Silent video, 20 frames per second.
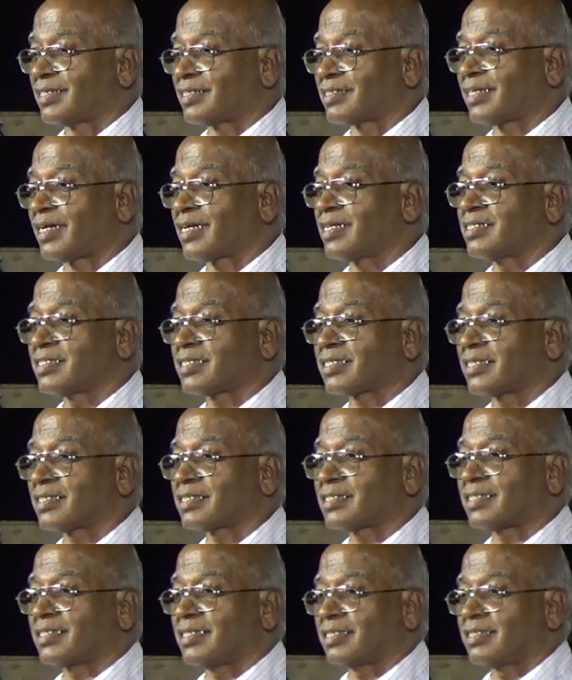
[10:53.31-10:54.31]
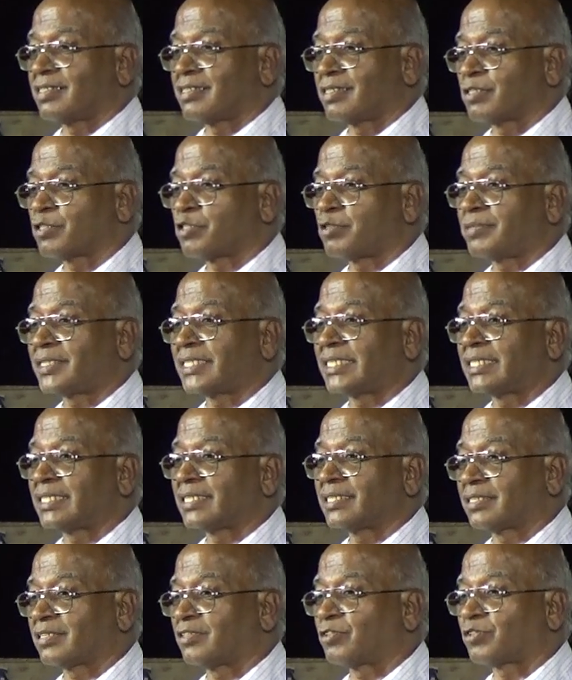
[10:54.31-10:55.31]
sciences and
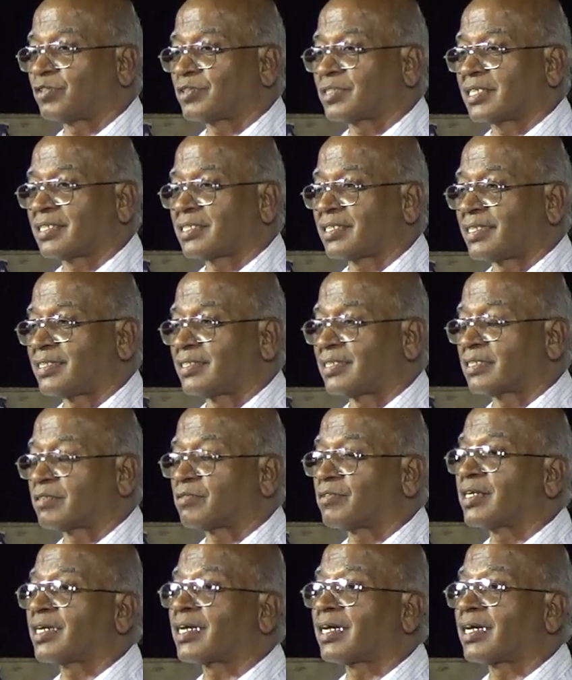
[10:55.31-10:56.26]
humanities and social sciences.